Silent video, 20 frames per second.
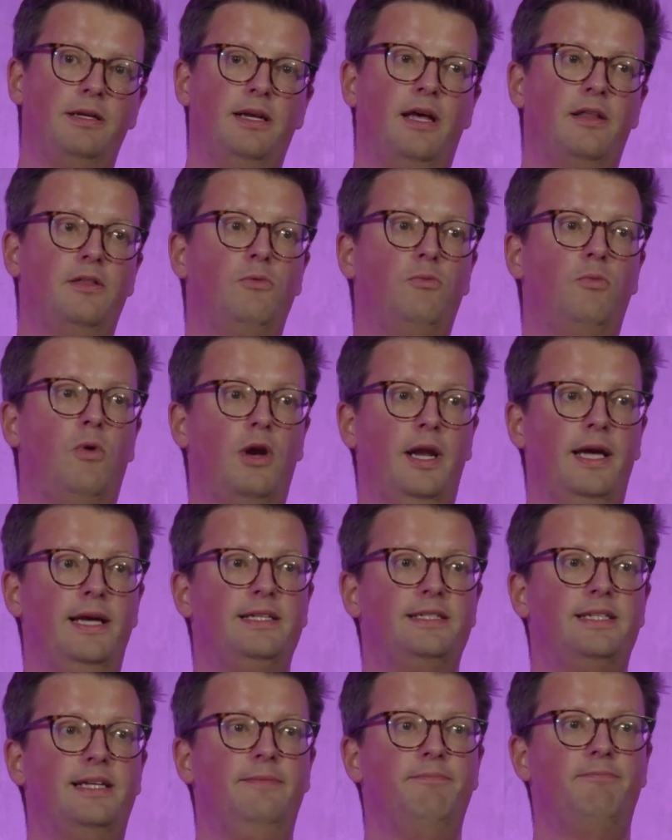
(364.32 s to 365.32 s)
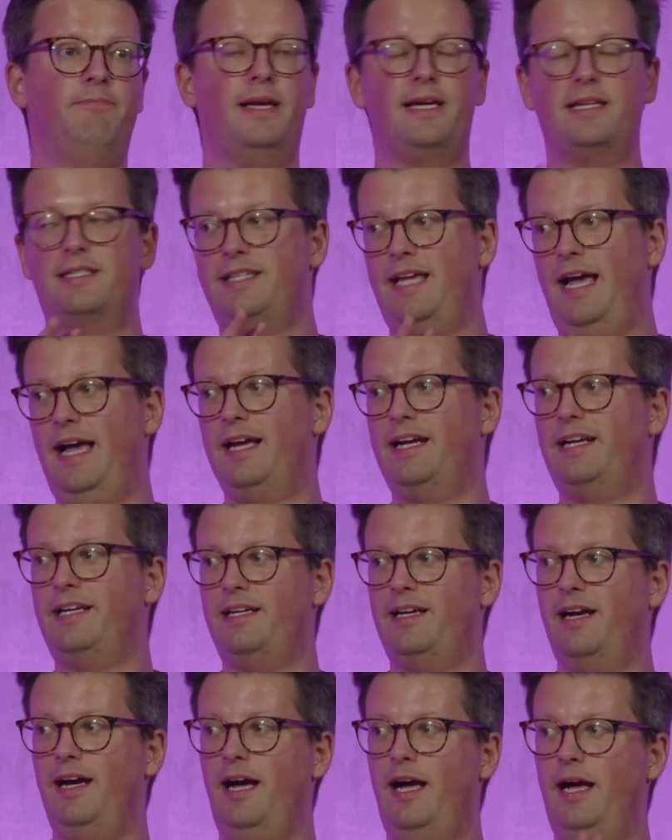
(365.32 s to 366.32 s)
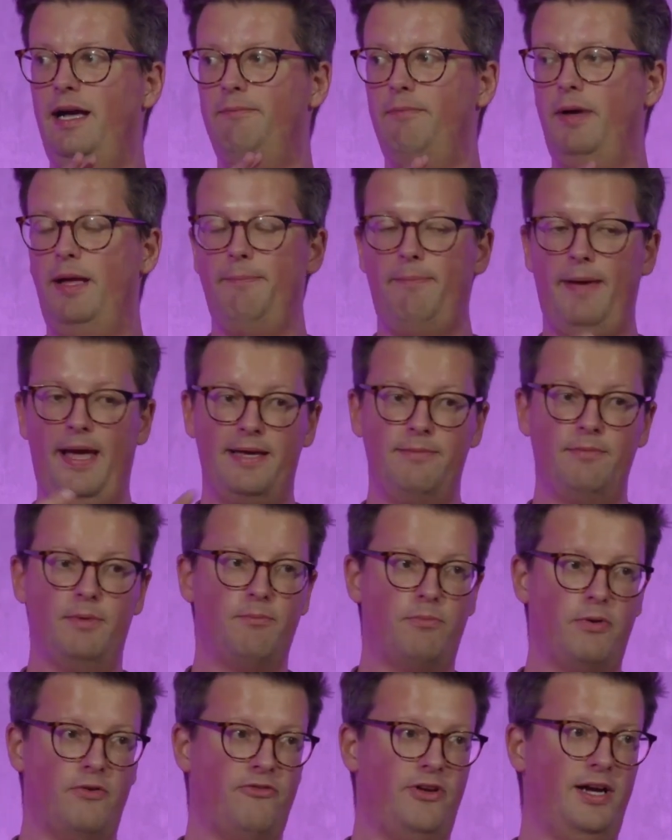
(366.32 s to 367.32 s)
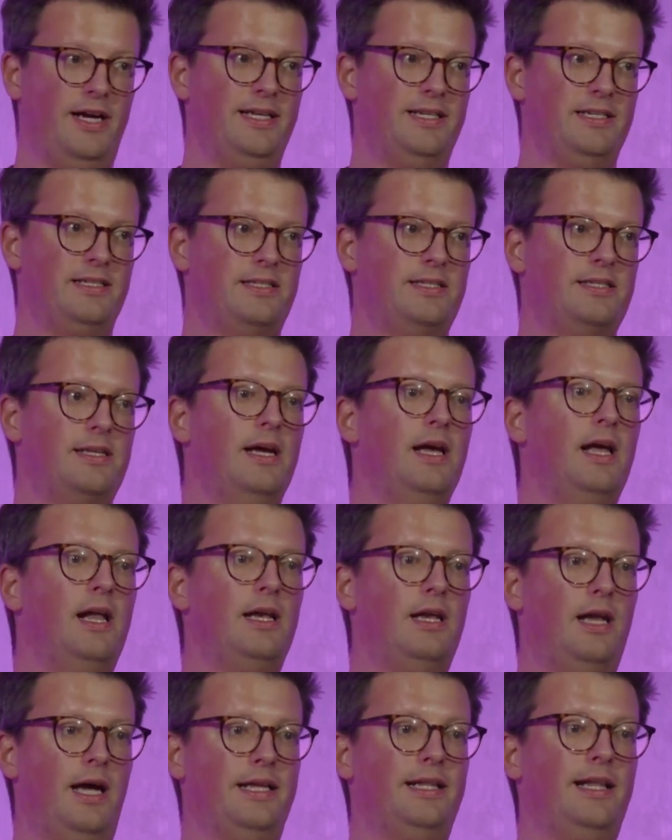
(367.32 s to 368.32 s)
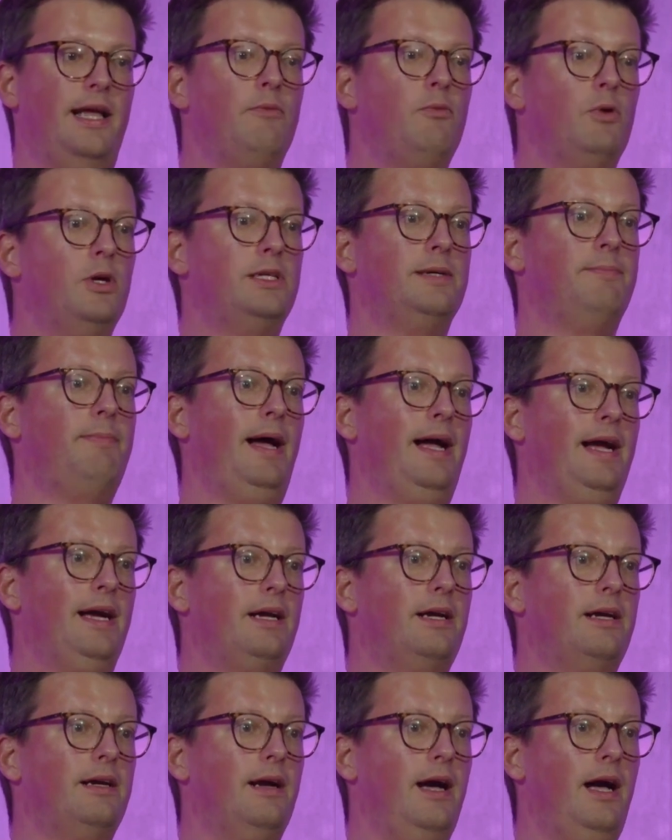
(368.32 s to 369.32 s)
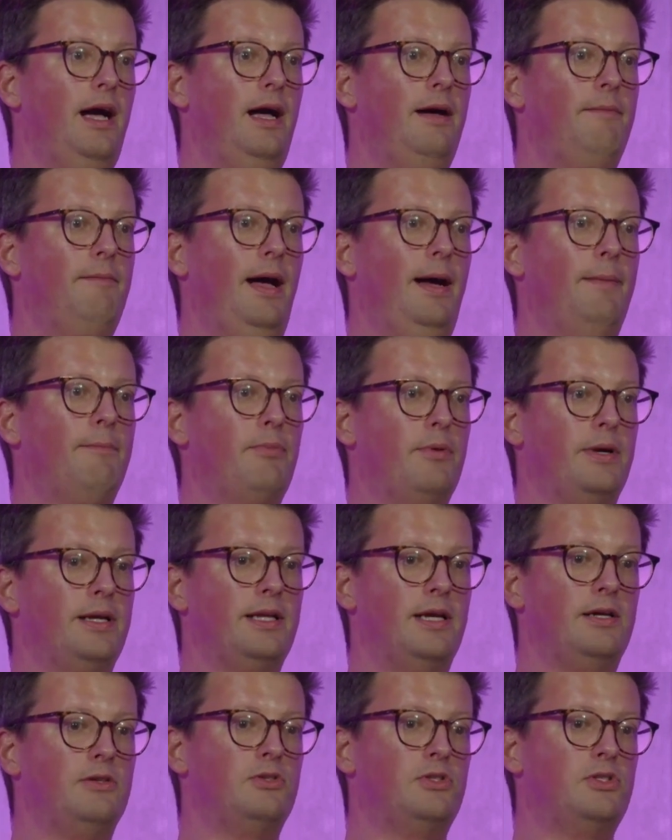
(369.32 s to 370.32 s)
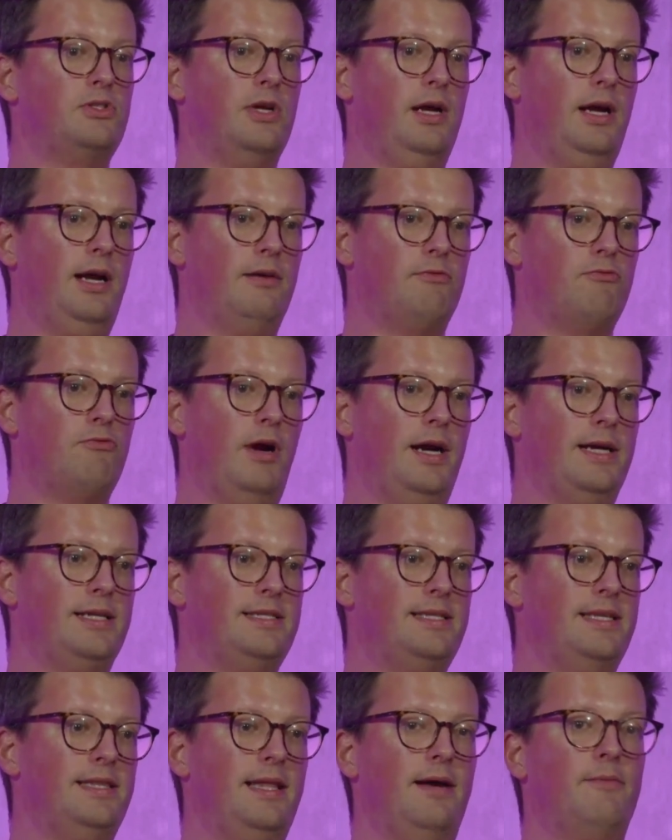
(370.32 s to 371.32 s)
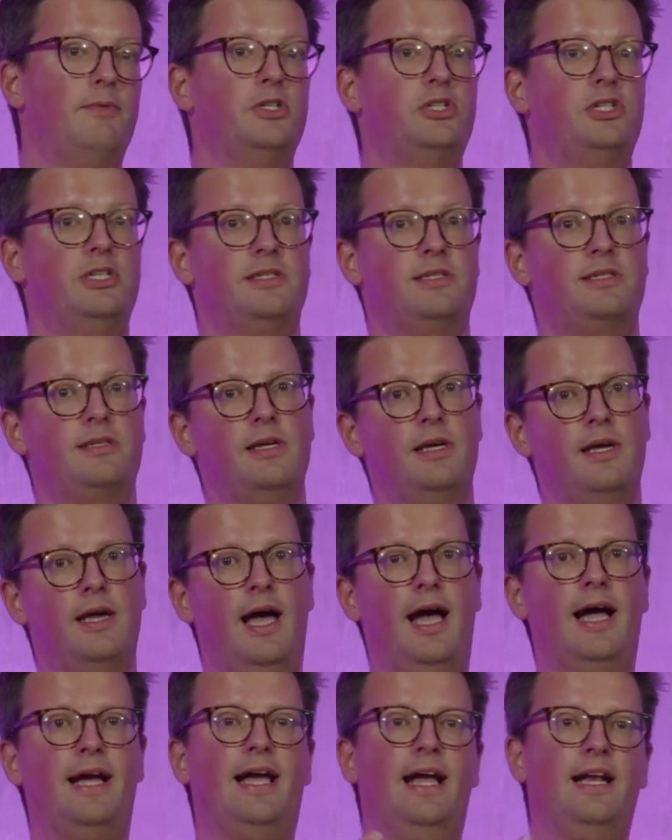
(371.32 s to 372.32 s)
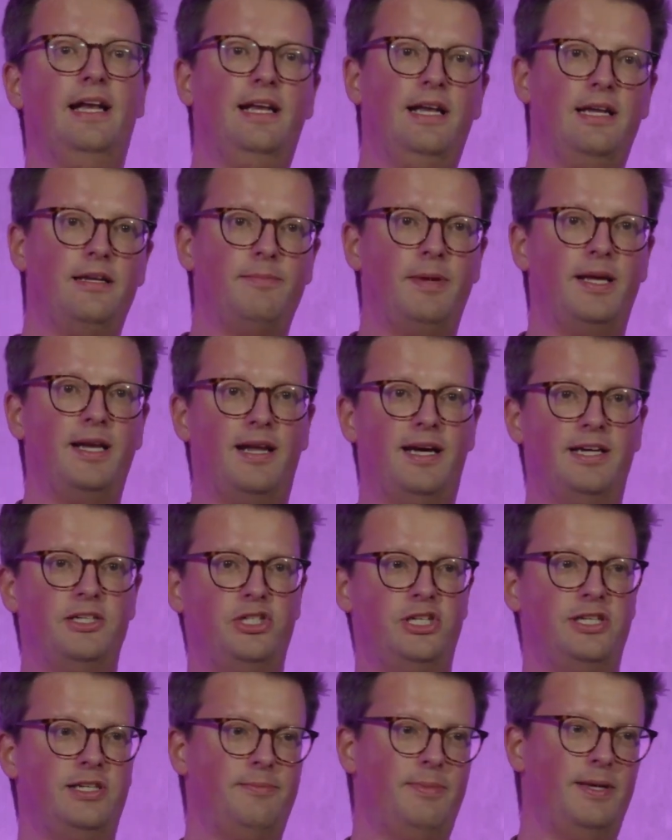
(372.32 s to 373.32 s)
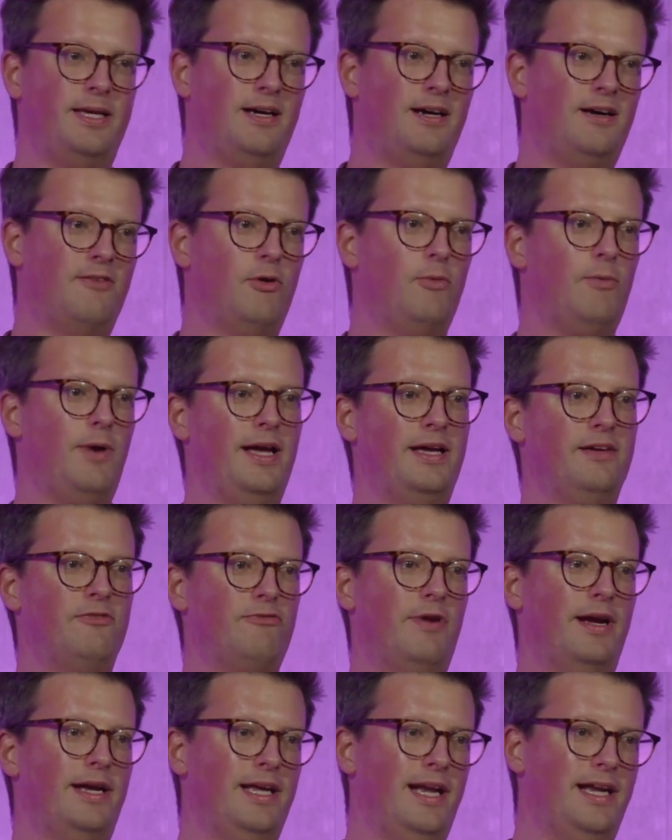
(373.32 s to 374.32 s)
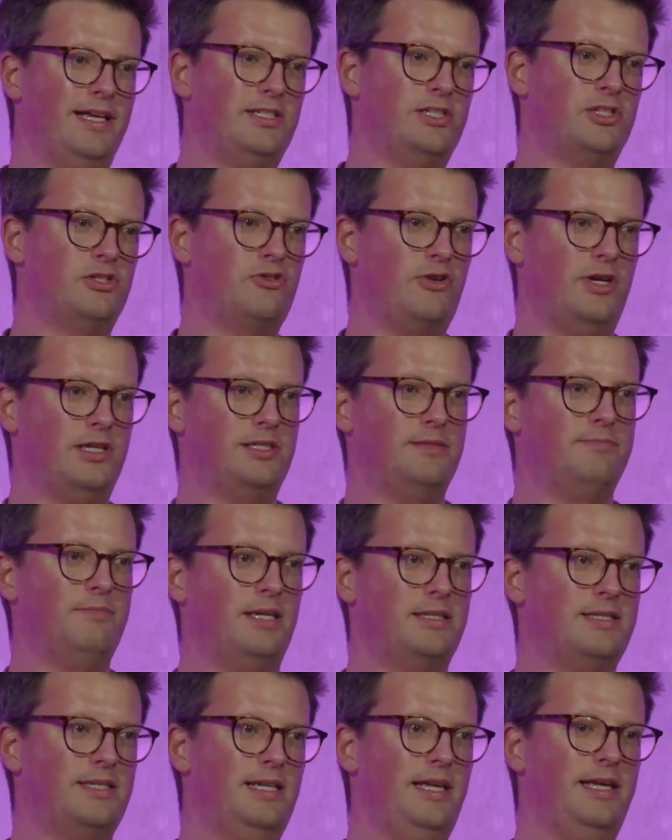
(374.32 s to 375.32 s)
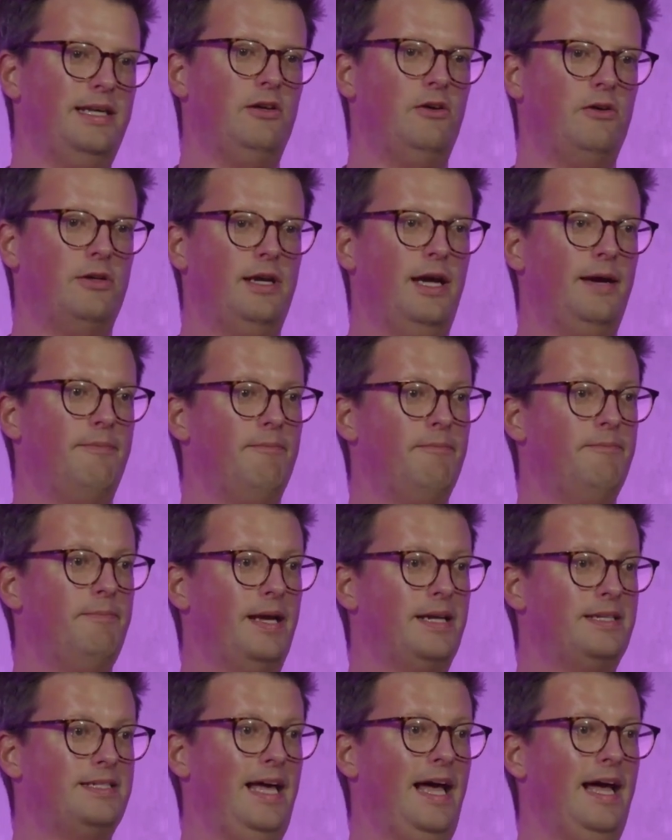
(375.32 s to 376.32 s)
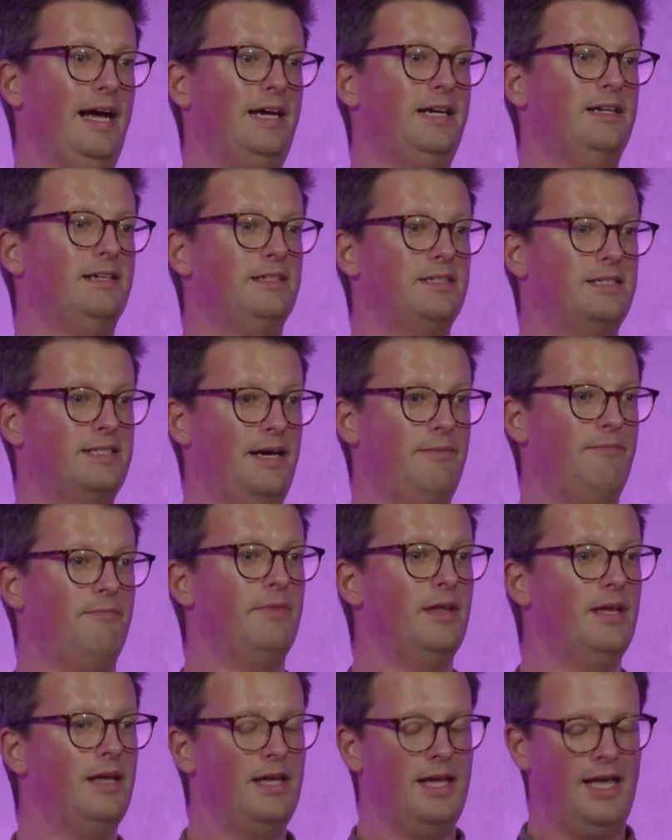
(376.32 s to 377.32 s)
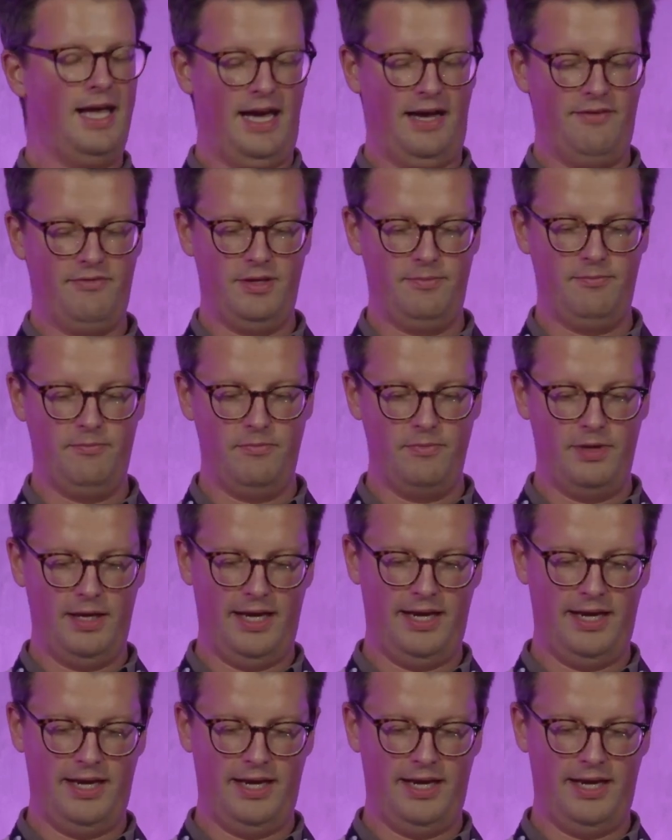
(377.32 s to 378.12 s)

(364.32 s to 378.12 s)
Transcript: and other wallet and big tech and payment providers like they would a bank, and bring those rights in there, which is, again, a little bit like GDPR, a way of regulators trying to muscle in on big tech and have them